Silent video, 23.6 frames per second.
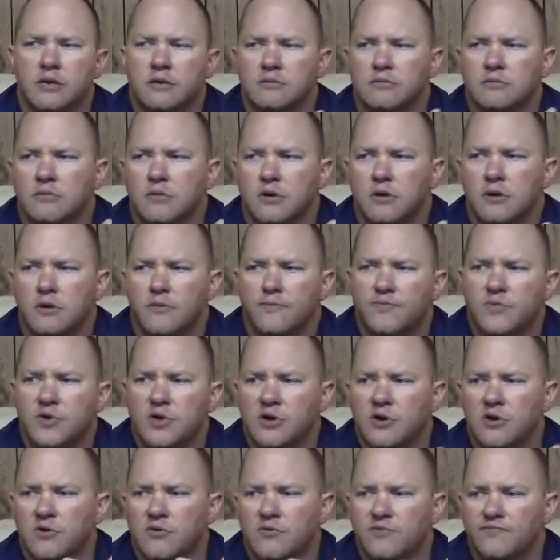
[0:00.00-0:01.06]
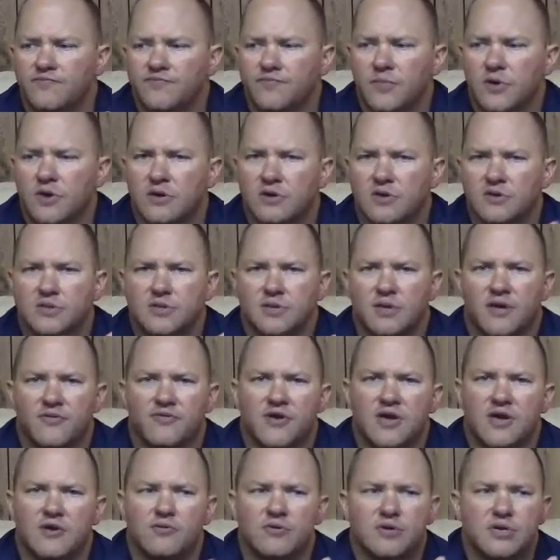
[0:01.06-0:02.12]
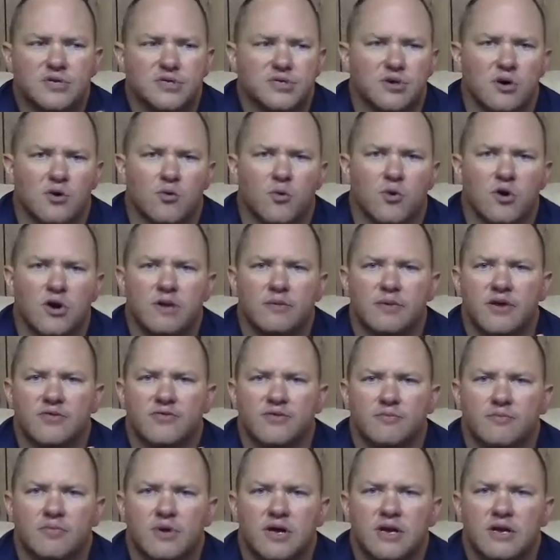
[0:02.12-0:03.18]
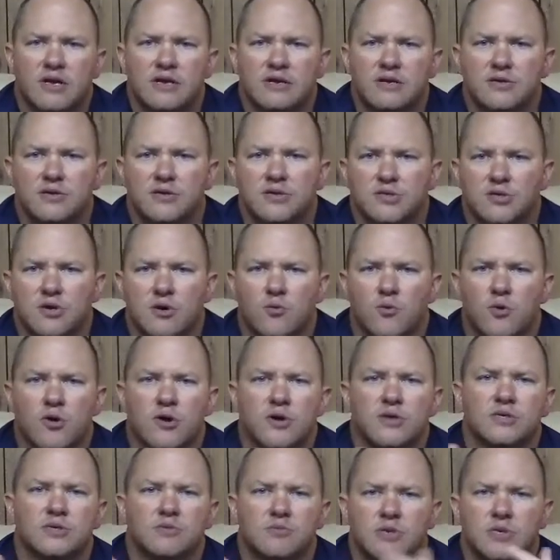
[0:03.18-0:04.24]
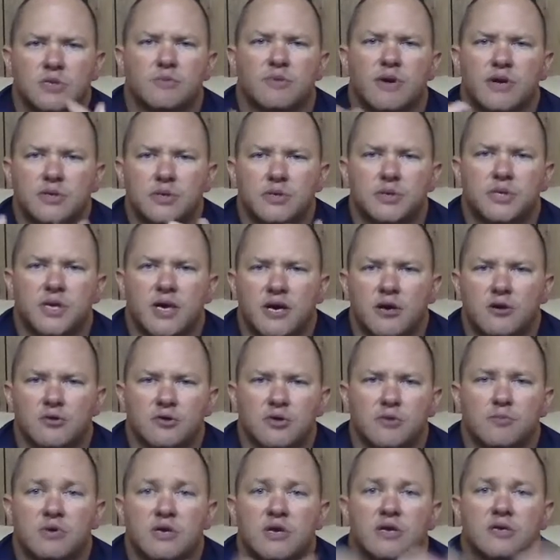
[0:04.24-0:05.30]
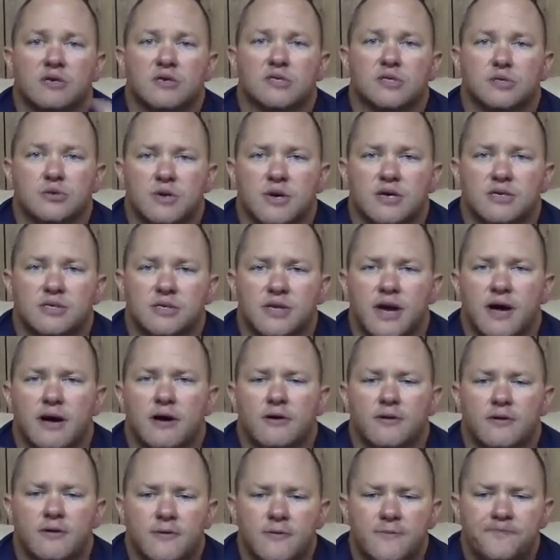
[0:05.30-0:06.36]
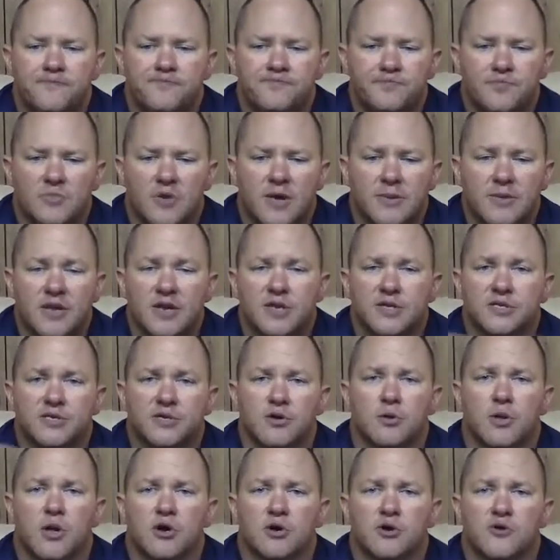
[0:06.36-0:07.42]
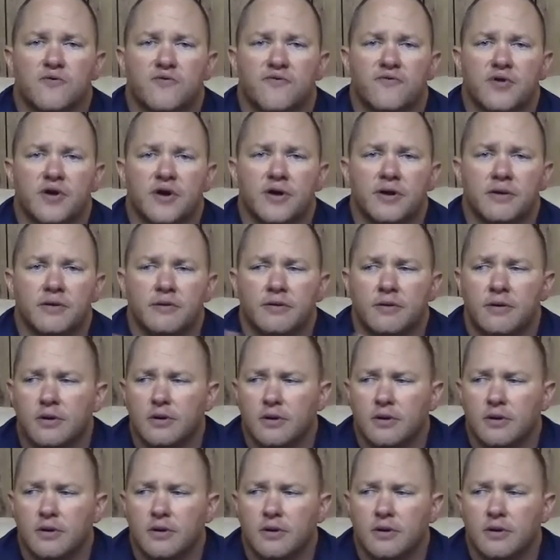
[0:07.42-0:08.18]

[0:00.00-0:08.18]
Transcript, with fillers: And you know, I think when you start worrying about the money and you start worrying too much about your channel, you begin to stress out, and then it's no longer fun.